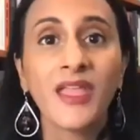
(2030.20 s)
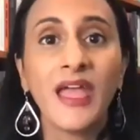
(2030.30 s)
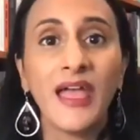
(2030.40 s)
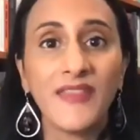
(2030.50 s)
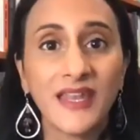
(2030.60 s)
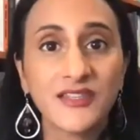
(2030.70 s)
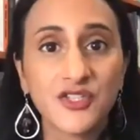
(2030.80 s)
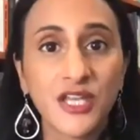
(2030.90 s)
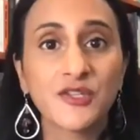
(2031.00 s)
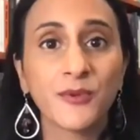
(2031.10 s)
and that it's
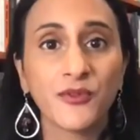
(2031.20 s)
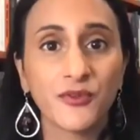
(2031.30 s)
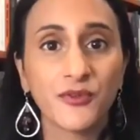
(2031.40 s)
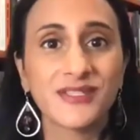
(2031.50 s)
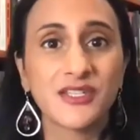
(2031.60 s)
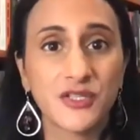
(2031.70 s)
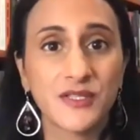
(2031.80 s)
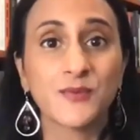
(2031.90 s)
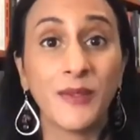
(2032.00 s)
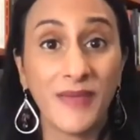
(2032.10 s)
changeable through
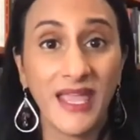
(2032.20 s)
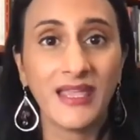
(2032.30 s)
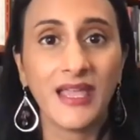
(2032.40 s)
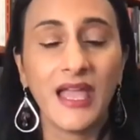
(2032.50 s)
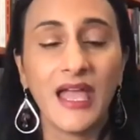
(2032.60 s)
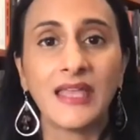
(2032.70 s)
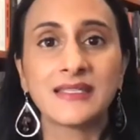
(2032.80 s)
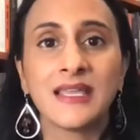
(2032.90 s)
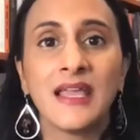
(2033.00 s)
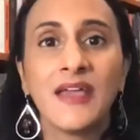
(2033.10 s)
decisions we make. And
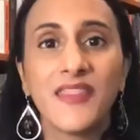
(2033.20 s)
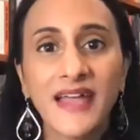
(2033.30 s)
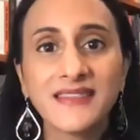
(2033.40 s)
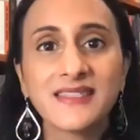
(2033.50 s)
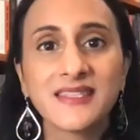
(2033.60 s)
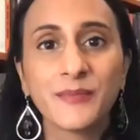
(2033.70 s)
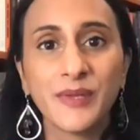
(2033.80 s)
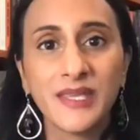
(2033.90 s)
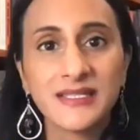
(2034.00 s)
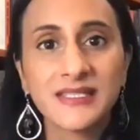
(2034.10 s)
that's the
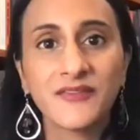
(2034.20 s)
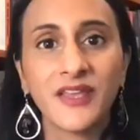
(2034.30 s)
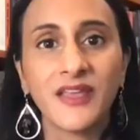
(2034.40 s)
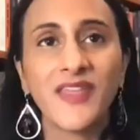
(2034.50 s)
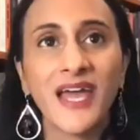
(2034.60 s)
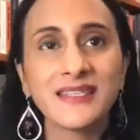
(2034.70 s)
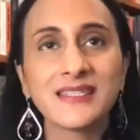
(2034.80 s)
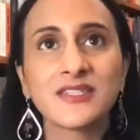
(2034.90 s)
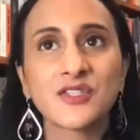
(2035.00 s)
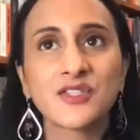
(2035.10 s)
piece of it. That's
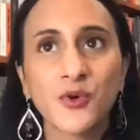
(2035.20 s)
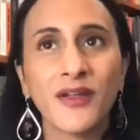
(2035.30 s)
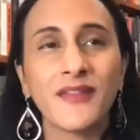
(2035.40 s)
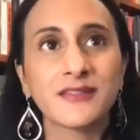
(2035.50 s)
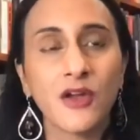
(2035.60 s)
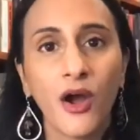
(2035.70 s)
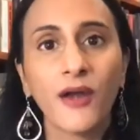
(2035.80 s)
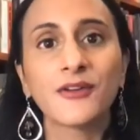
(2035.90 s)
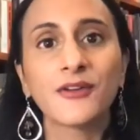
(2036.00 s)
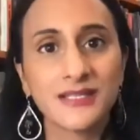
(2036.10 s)
the story that's
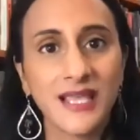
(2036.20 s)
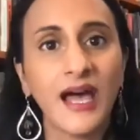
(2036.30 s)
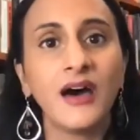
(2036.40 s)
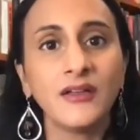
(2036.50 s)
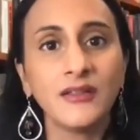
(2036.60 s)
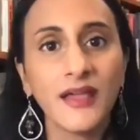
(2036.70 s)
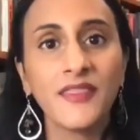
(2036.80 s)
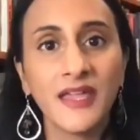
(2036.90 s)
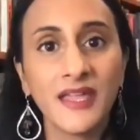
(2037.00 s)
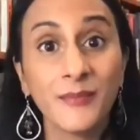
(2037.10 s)
harder to tell, I
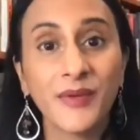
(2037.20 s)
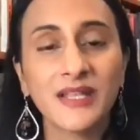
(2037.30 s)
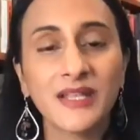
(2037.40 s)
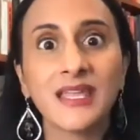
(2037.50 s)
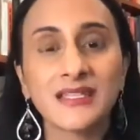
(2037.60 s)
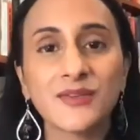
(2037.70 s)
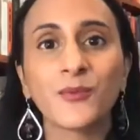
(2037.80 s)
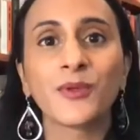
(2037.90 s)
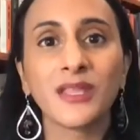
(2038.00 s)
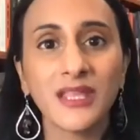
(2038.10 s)
think, but I think it's a
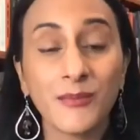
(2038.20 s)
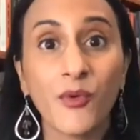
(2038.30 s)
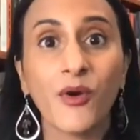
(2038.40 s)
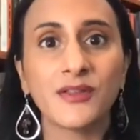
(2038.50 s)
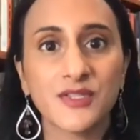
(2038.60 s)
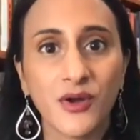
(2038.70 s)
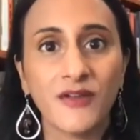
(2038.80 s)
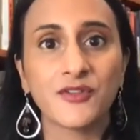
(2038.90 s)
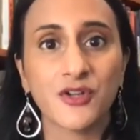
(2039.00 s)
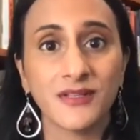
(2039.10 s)
really important story
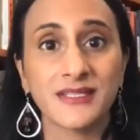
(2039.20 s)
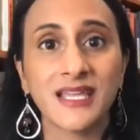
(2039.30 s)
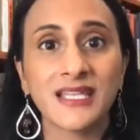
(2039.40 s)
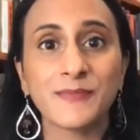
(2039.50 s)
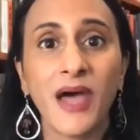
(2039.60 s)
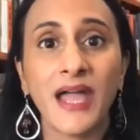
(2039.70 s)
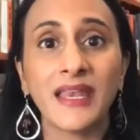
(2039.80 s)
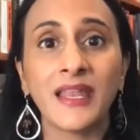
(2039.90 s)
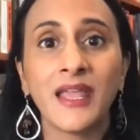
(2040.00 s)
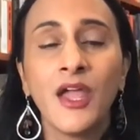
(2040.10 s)
for journalists to get behind.
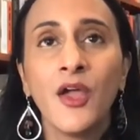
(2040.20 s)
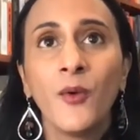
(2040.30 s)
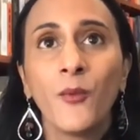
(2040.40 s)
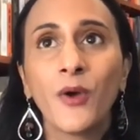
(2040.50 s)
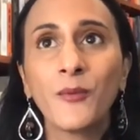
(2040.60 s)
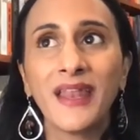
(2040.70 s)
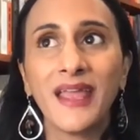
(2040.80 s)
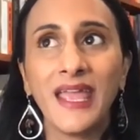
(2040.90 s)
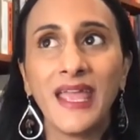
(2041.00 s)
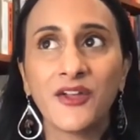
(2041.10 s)
And one way to
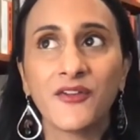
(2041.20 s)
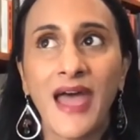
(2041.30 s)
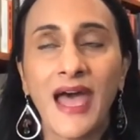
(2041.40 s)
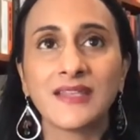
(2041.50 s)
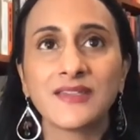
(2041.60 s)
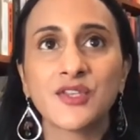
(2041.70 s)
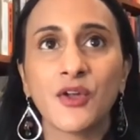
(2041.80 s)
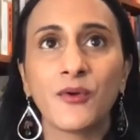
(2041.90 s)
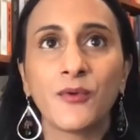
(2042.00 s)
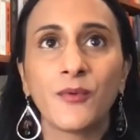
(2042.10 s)
anchor that,
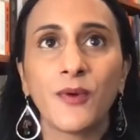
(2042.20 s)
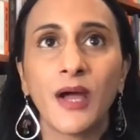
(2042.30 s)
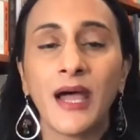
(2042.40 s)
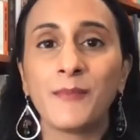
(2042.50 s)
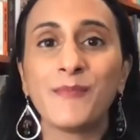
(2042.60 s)
so um,